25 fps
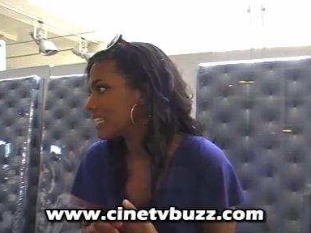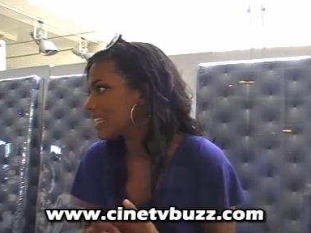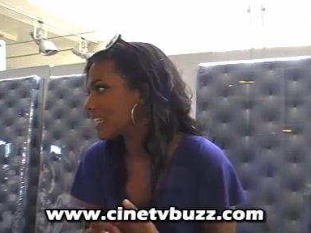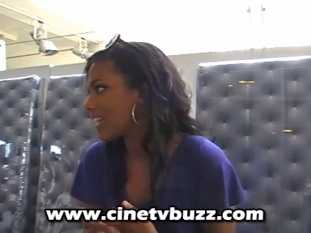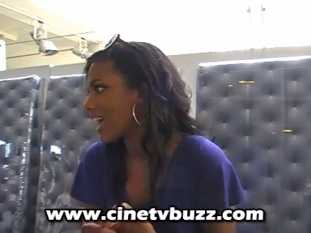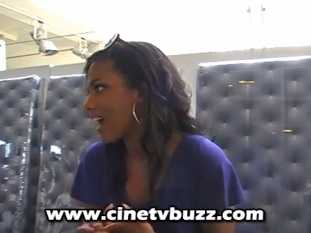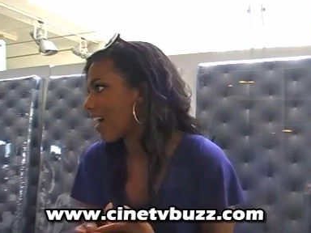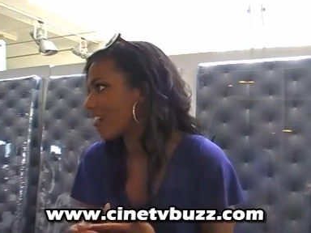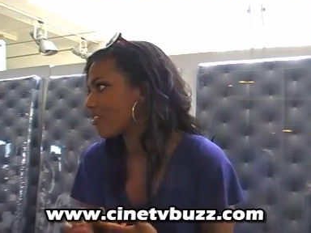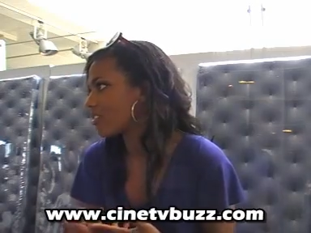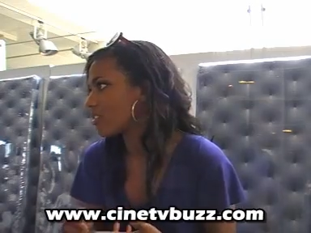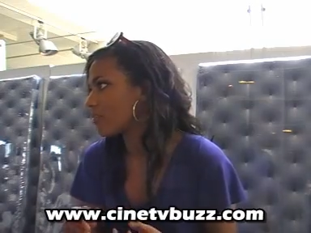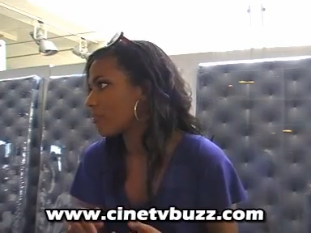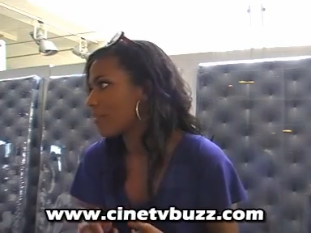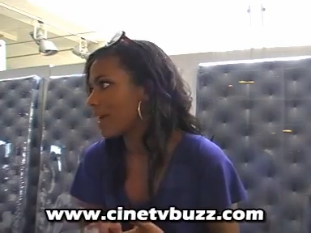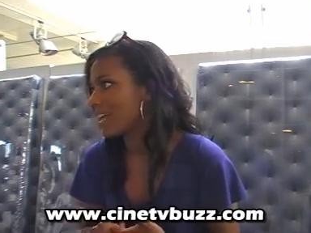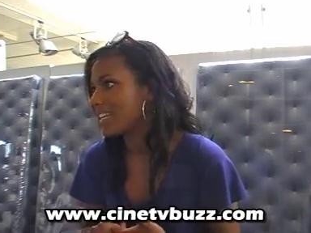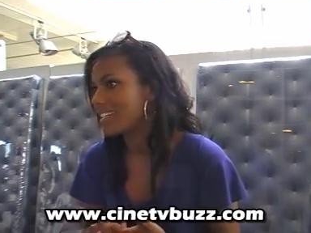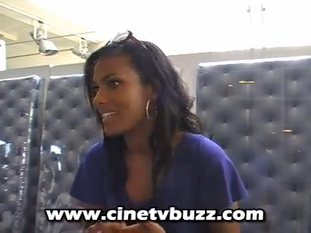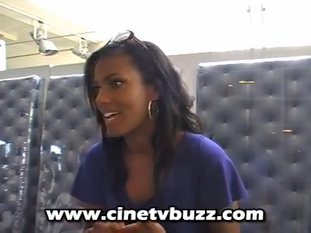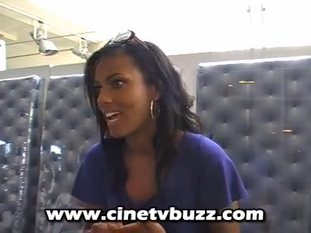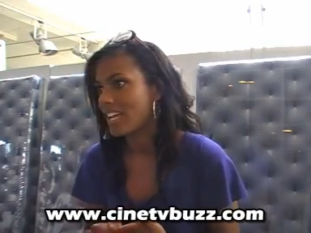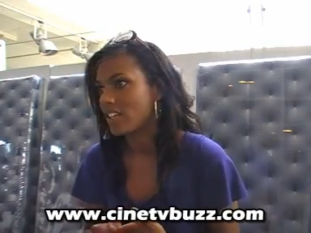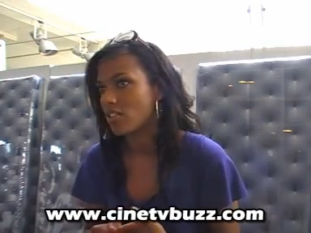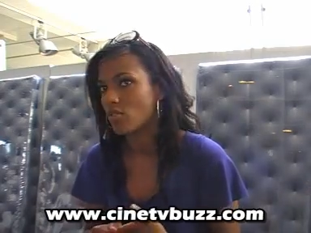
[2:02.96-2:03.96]
character and Ben
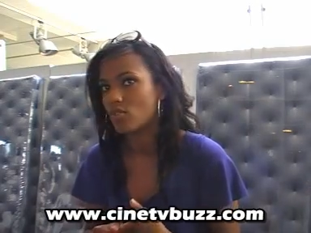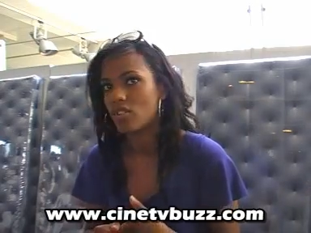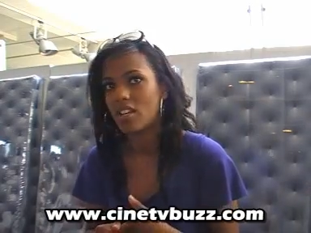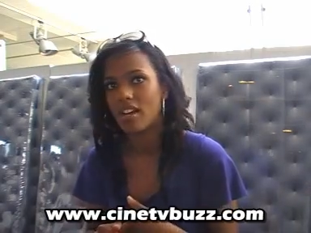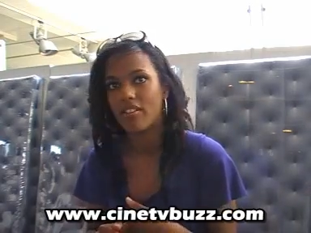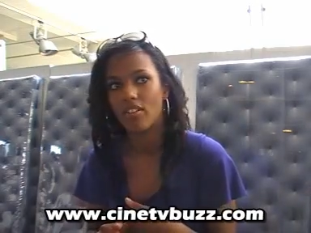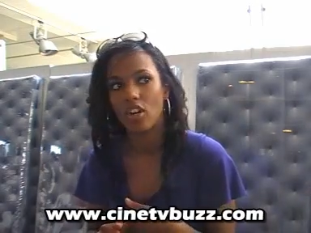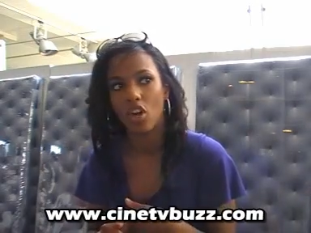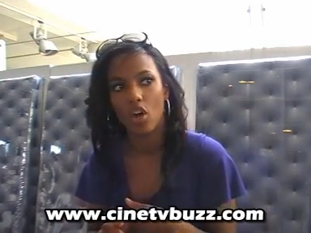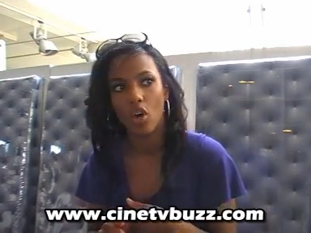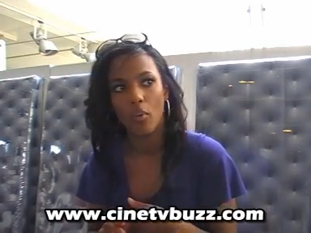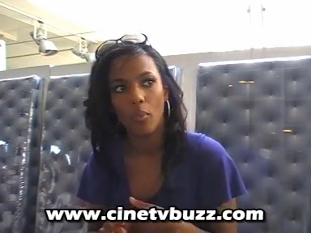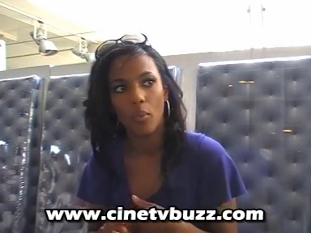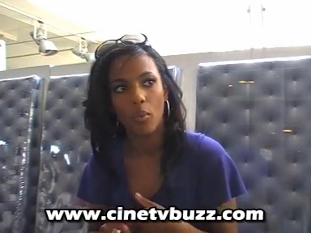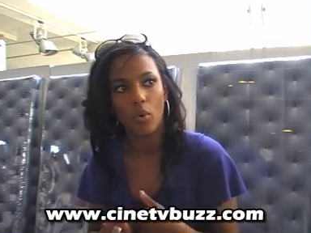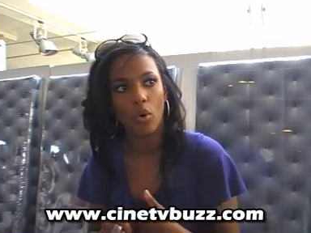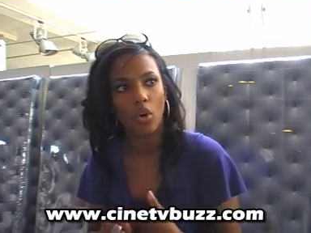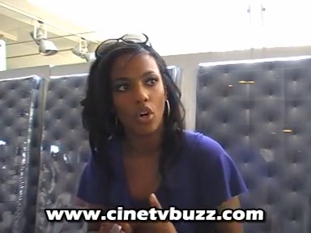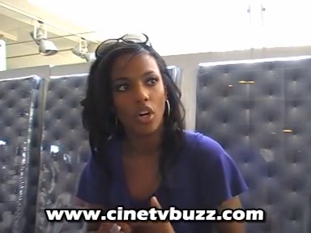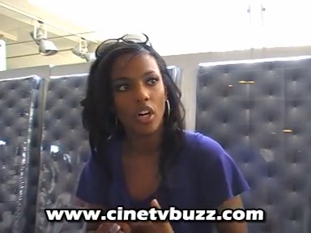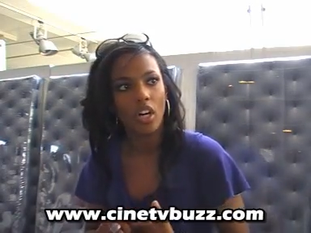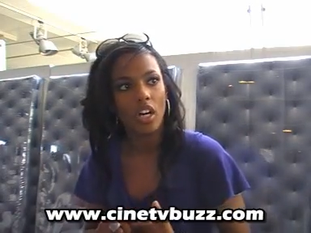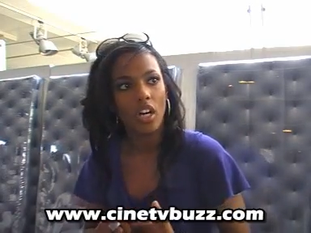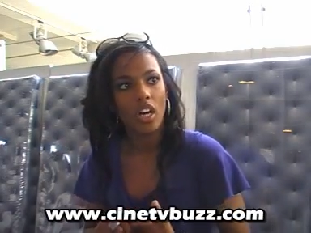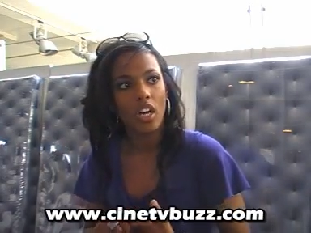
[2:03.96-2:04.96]
Daniels, they're a lot
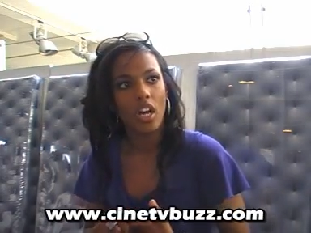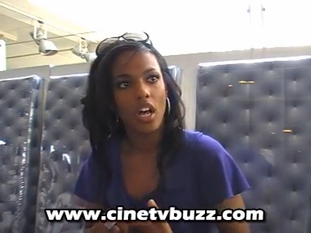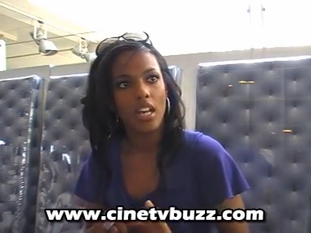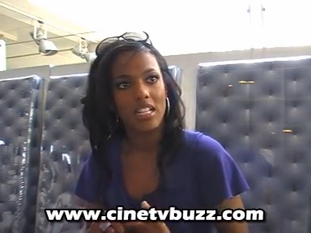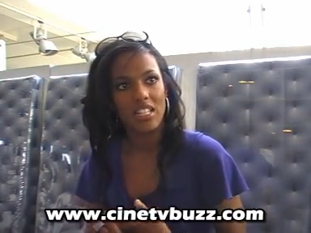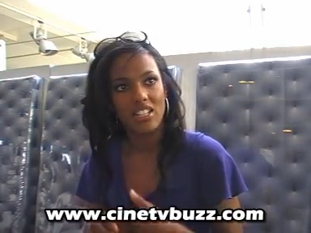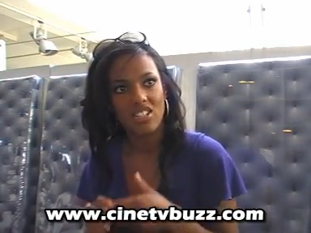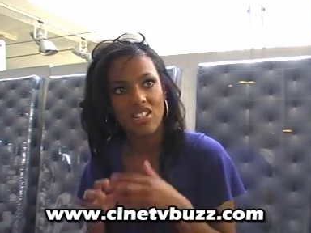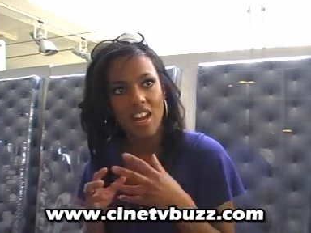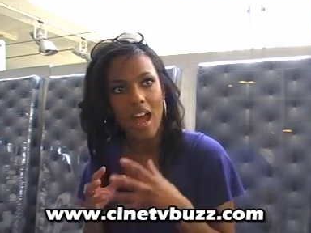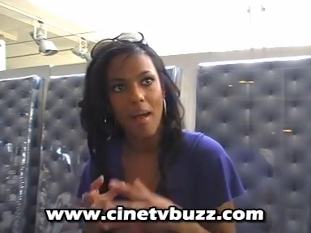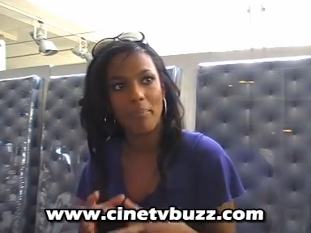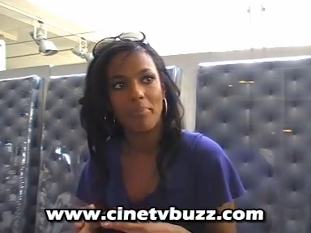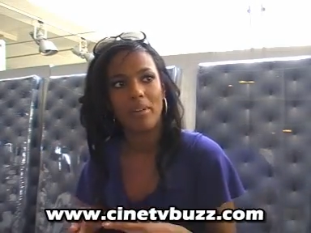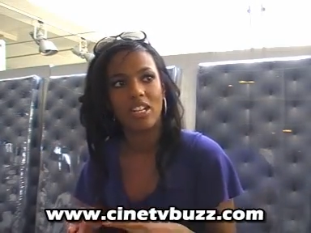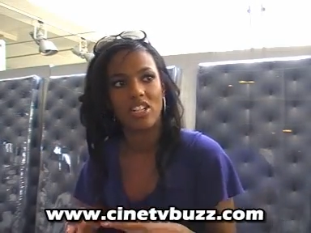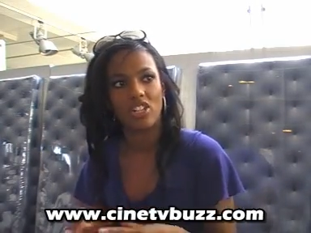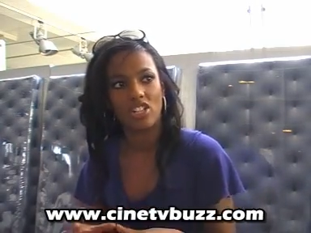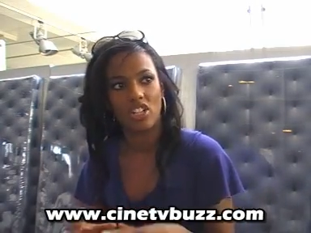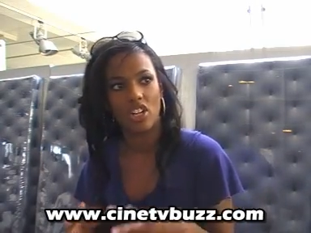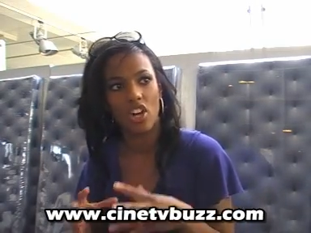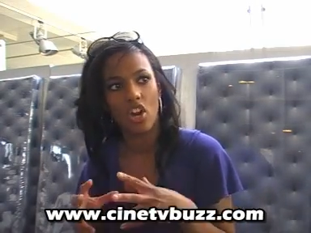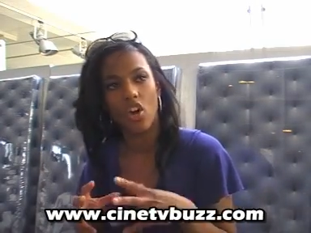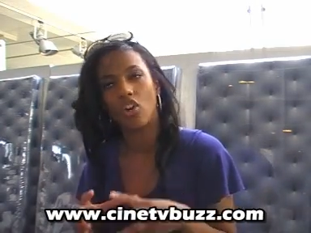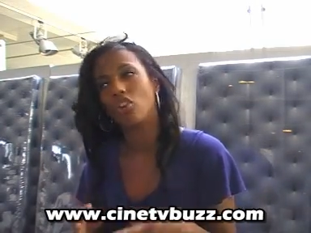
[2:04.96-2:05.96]
more
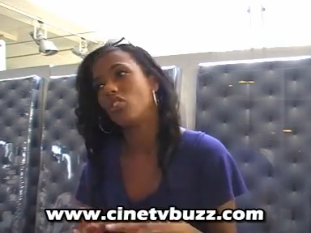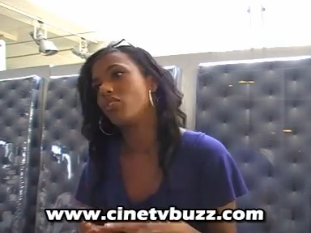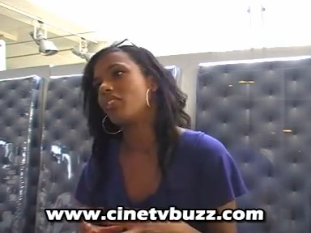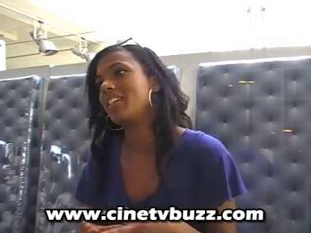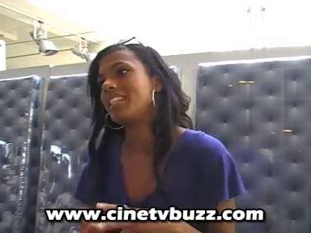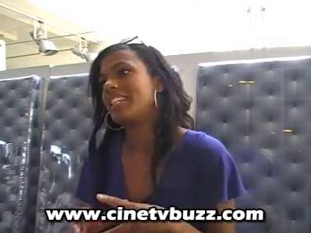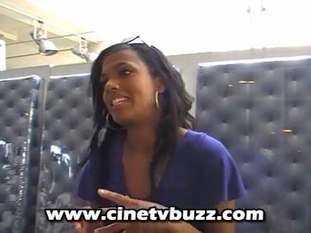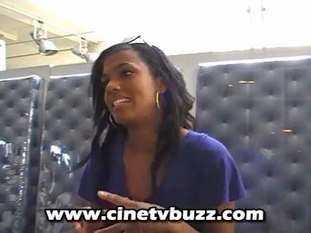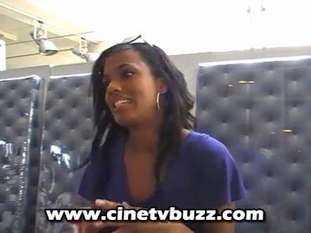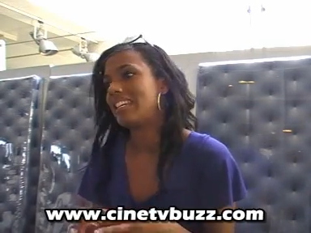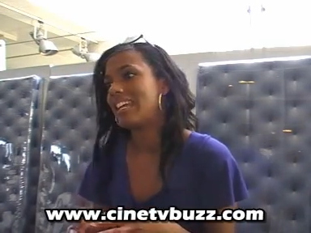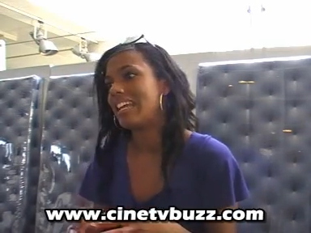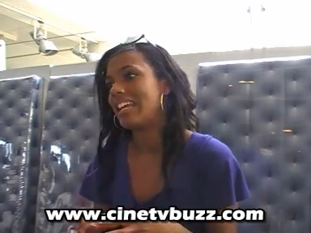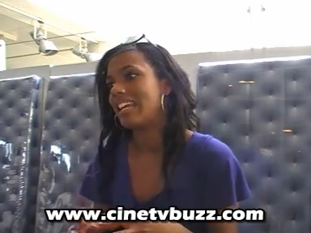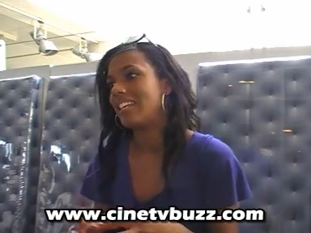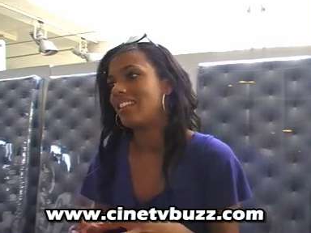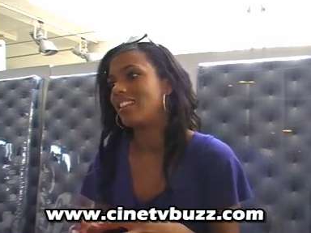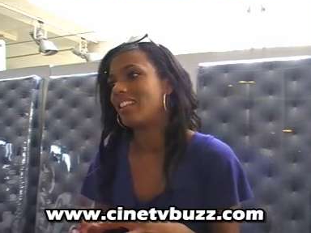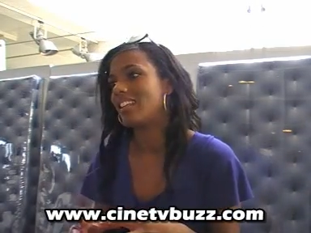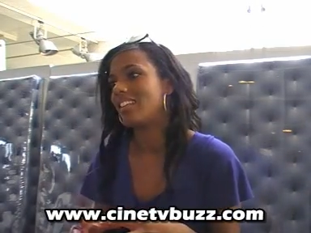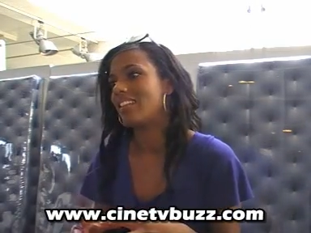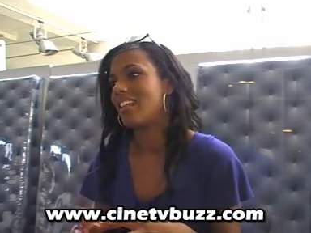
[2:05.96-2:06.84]
established and longer in the teeth,